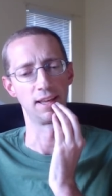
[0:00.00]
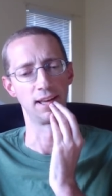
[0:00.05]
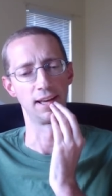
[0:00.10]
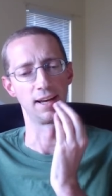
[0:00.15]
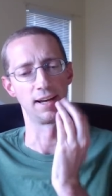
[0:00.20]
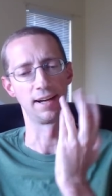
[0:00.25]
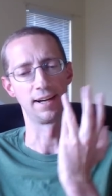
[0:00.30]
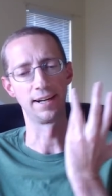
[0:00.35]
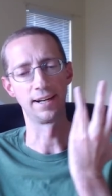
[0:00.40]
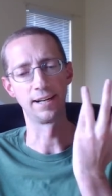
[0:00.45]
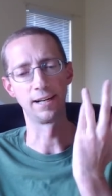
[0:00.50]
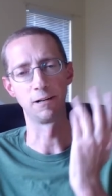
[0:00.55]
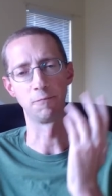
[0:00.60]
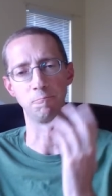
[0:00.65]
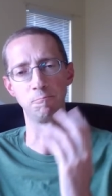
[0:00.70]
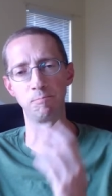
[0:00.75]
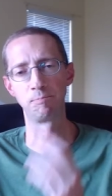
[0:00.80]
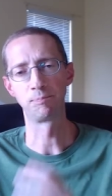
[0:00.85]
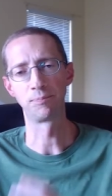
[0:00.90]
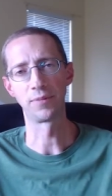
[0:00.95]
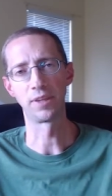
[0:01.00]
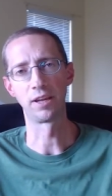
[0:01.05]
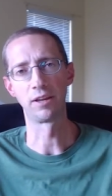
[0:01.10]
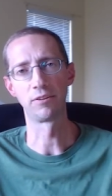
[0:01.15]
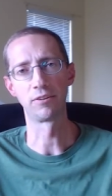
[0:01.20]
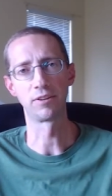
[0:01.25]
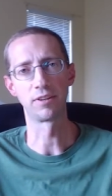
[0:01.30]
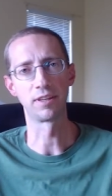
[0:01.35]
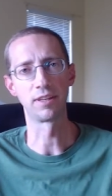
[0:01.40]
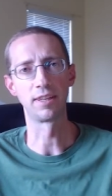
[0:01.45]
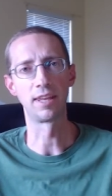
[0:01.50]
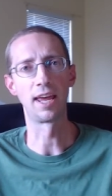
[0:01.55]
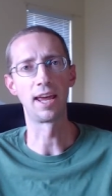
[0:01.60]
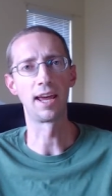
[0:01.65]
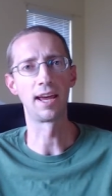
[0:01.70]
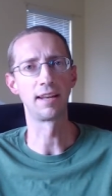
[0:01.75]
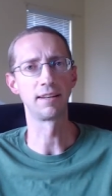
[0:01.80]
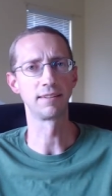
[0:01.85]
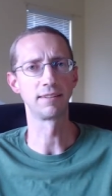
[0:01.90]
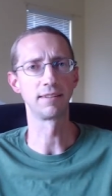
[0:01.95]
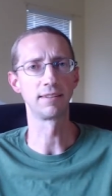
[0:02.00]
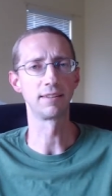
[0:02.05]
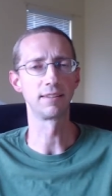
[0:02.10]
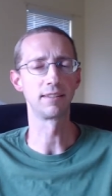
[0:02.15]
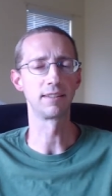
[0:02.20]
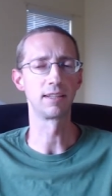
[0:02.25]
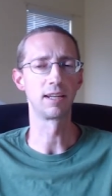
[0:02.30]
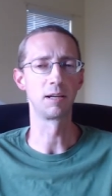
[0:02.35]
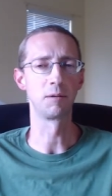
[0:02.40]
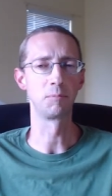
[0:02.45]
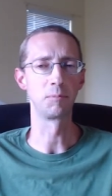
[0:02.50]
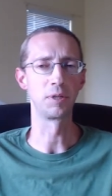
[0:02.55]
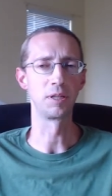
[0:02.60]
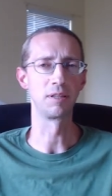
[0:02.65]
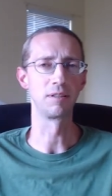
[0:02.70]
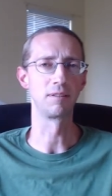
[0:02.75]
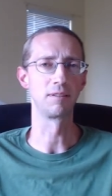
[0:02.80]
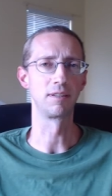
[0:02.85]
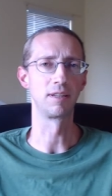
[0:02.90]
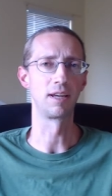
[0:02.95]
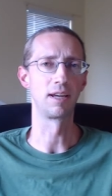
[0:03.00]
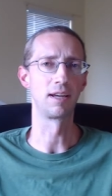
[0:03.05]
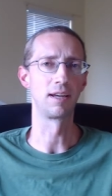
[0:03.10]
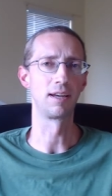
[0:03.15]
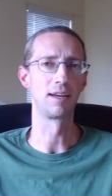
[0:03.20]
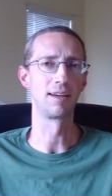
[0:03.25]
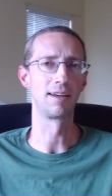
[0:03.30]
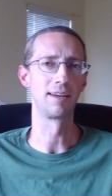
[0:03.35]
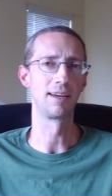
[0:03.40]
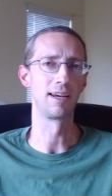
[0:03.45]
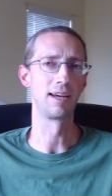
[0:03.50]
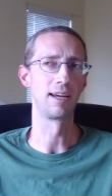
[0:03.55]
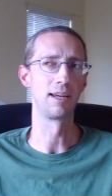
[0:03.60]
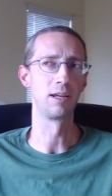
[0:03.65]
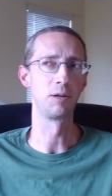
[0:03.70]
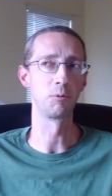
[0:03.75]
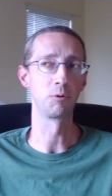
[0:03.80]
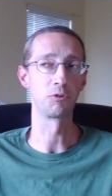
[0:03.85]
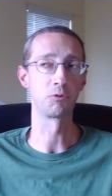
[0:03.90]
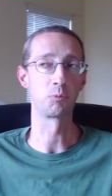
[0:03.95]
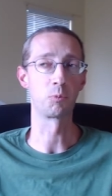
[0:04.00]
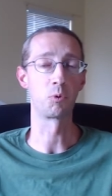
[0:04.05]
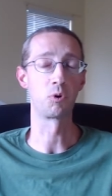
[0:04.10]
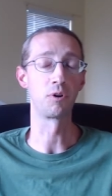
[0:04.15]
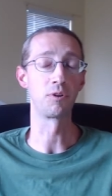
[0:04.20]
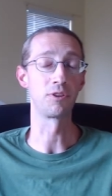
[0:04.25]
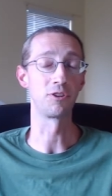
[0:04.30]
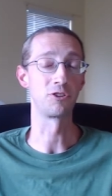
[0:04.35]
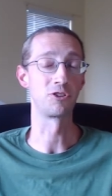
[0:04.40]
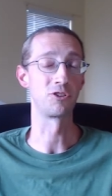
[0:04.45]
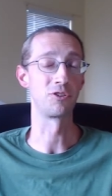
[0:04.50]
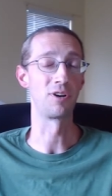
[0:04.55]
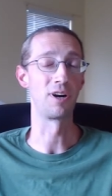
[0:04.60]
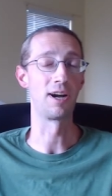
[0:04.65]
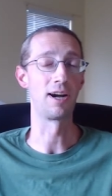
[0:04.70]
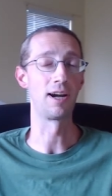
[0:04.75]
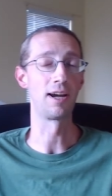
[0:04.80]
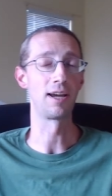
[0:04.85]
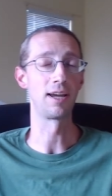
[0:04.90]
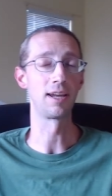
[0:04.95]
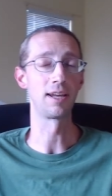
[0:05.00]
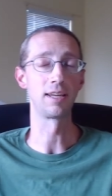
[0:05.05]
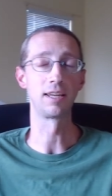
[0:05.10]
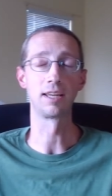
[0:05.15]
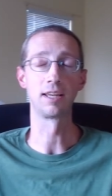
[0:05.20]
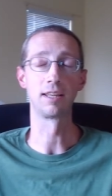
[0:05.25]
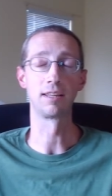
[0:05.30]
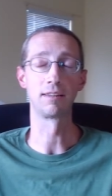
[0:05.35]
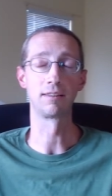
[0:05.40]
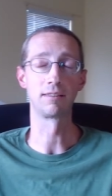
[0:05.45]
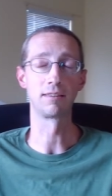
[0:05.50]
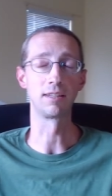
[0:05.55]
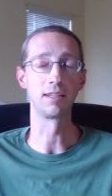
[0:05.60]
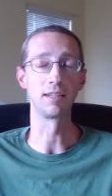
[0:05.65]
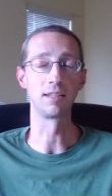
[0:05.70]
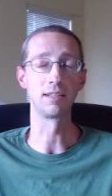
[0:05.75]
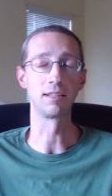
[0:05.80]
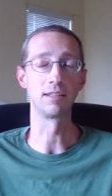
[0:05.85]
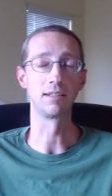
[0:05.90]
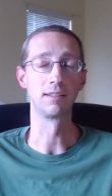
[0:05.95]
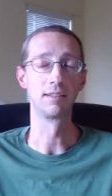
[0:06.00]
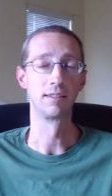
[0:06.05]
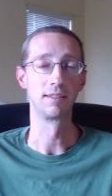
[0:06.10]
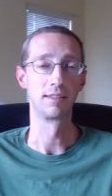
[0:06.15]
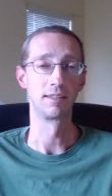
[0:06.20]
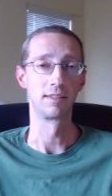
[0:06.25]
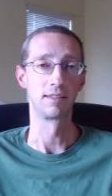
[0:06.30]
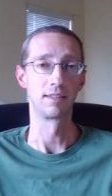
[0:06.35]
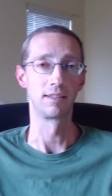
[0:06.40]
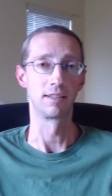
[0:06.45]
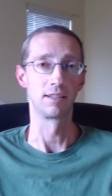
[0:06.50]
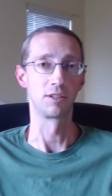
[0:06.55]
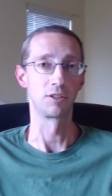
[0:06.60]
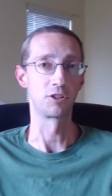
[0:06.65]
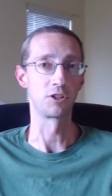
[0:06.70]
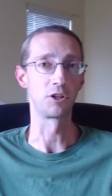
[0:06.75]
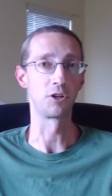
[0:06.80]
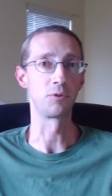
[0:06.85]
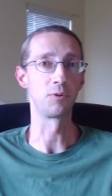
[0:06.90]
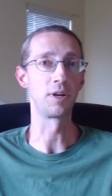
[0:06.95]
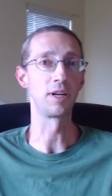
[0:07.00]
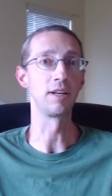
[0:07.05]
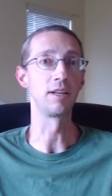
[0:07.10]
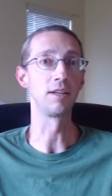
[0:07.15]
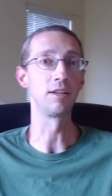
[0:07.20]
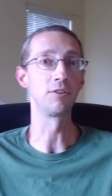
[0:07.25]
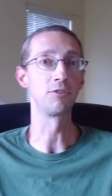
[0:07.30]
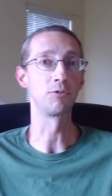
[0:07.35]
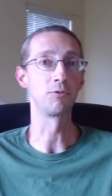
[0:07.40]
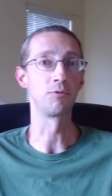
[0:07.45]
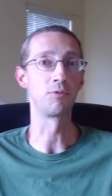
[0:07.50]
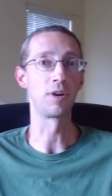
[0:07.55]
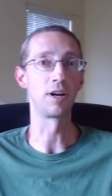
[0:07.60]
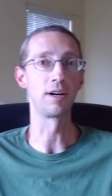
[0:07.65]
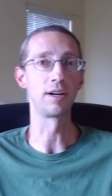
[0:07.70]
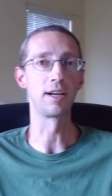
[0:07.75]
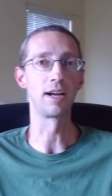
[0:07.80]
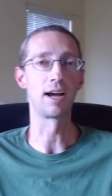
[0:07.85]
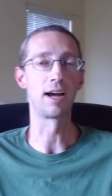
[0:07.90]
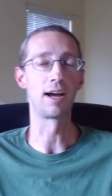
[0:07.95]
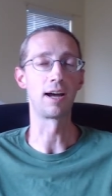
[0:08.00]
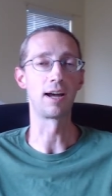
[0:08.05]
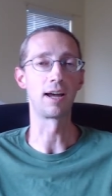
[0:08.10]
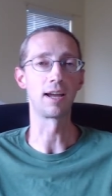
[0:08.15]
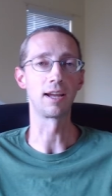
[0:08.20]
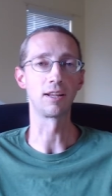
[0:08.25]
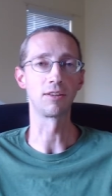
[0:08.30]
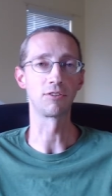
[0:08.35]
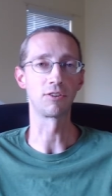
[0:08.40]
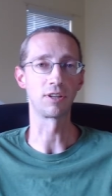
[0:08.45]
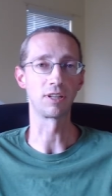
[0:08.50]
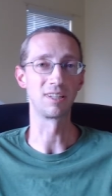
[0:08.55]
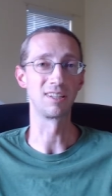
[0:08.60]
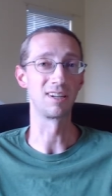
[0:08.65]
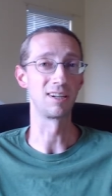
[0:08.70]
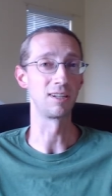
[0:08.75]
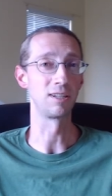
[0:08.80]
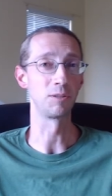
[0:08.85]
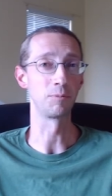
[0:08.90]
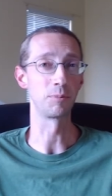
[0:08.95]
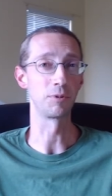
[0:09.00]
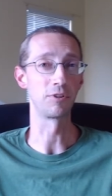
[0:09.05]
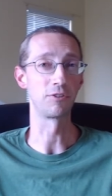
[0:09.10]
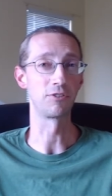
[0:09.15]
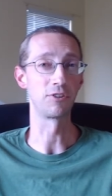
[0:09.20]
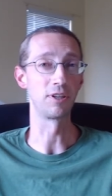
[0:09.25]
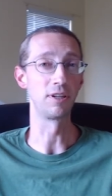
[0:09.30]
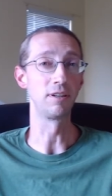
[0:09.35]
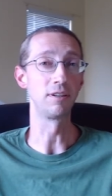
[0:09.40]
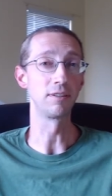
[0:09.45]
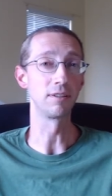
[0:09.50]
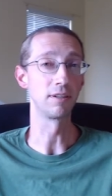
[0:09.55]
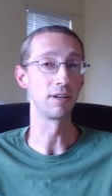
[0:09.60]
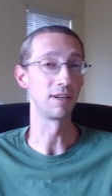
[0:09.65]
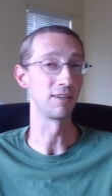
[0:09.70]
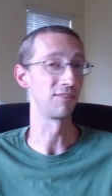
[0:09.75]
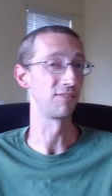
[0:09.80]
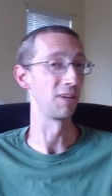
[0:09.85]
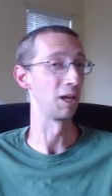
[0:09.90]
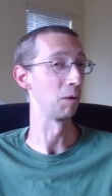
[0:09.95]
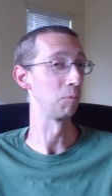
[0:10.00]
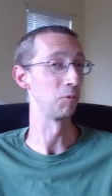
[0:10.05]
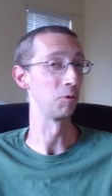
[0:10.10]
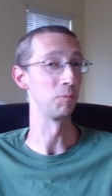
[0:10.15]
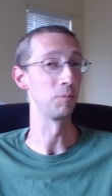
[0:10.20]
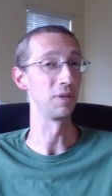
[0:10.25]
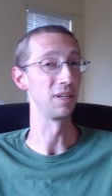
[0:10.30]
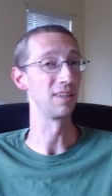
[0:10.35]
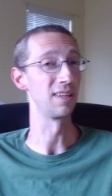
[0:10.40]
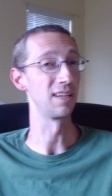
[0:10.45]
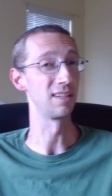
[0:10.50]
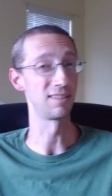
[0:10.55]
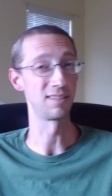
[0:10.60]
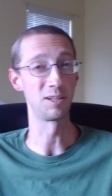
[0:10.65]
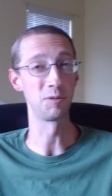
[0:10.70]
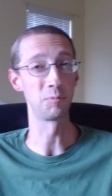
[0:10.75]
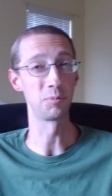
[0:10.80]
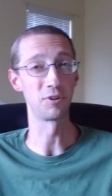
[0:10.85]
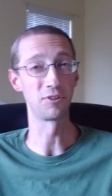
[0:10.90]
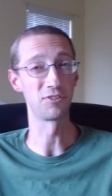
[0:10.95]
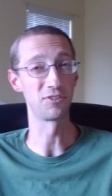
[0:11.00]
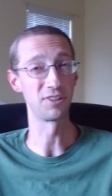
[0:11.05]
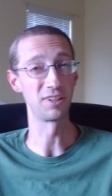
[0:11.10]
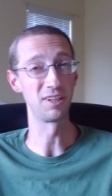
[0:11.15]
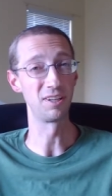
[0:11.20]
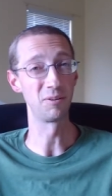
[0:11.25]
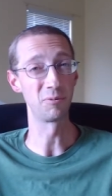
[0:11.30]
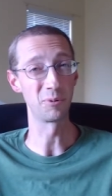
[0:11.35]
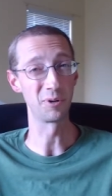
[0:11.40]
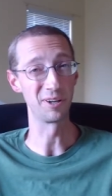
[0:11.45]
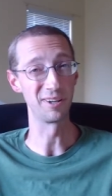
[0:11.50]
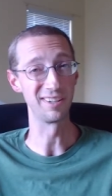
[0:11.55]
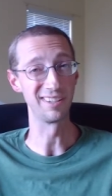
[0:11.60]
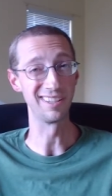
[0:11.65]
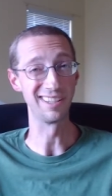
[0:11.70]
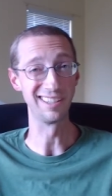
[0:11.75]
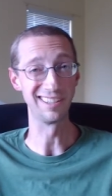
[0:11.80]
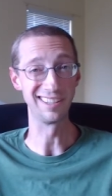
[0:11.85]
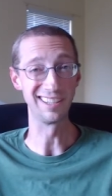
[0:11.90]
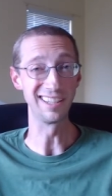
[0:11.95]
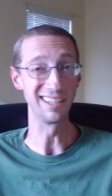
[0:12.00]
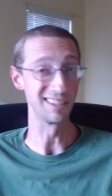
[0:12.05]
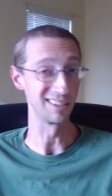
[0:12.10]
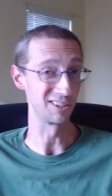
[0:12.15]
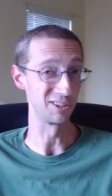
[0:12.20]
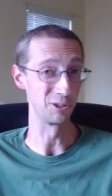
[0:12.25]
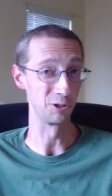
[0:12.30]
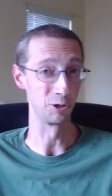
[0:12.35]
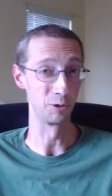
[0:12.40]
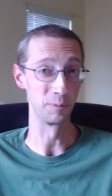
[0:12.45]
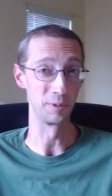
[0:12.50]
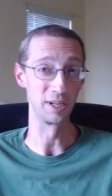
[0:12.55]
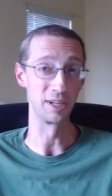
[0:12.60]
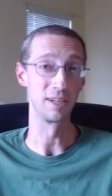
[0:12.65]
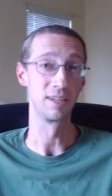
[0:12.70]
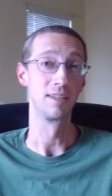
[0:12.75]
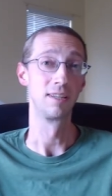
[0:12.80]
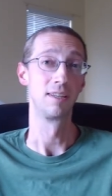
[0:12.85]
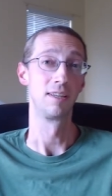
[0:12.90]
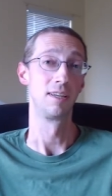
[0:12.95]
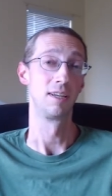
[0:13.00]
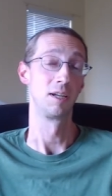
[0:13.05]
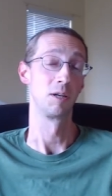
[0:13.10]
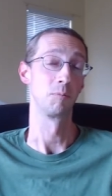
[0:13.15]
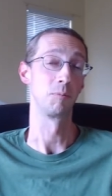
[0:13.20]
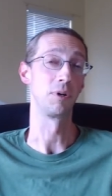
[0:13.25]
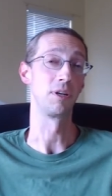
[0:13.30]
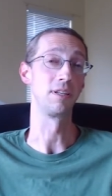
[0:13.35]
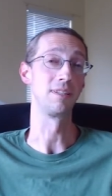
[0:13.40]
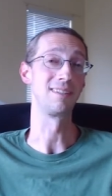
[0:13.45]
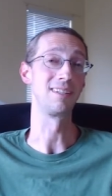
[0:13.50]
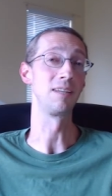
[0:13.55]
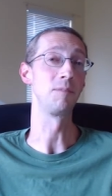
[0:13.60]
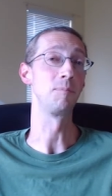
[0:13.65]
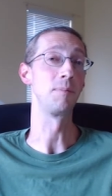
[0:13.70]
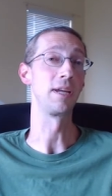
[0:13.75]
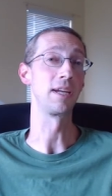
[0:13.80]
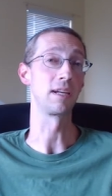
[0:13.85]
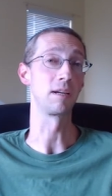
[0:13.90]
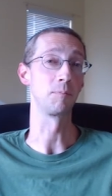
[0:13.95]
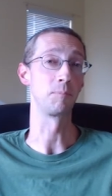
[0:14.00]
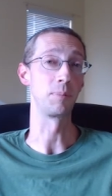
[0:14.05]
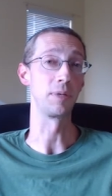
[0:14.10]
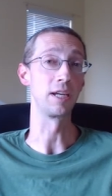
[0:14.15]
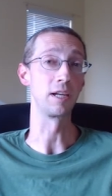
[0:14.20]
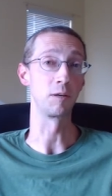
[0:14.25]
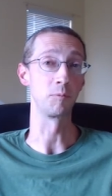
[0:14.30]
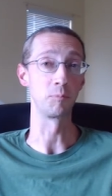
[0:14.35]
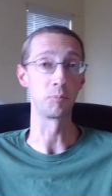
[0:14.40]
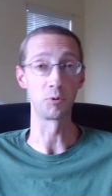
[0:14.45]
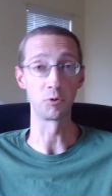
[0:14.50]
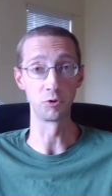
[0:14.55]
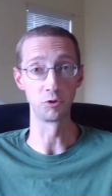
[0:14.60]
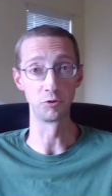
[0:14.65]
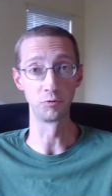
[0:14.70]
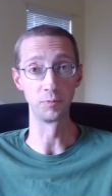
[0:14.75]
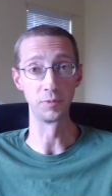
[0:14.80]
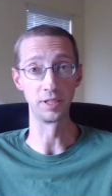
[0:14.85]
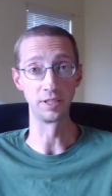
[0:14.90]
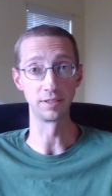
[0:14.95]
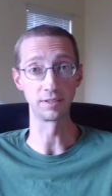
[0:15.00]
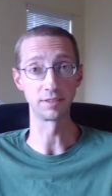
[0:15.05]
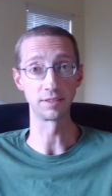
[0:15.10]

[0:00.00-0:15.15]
uh, other than that, I mean, uh, it was worth a try. The cure rate is very high. It's like 90%. I just happen to be in that 10% where it, it didn't cure me. But it did make a big improvement.